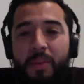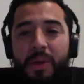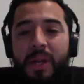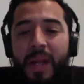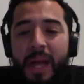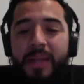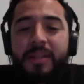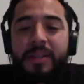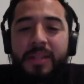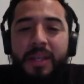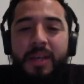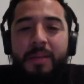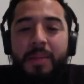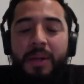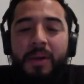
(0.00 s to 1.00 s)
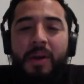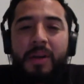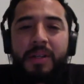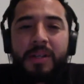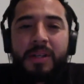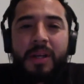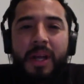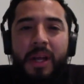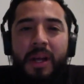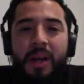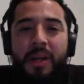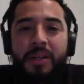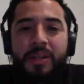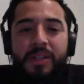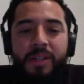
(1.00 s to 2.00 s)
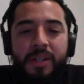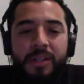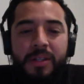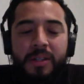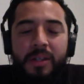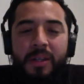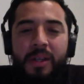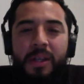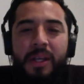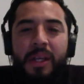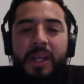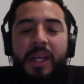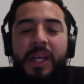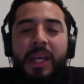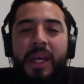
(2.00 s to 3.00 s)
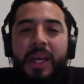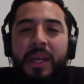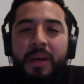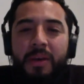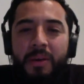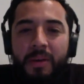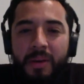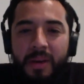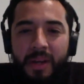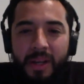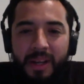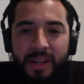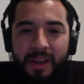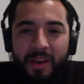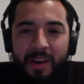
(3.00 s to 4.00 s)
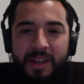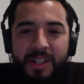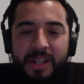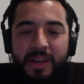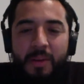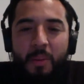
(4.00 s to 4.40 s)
like to see him and Carson and us just kill Carson